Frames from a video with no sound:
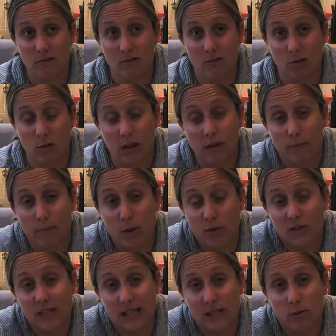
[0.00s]
or most
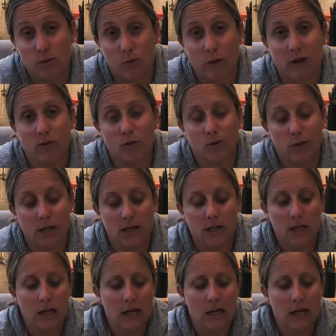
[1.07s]
things with wheels would.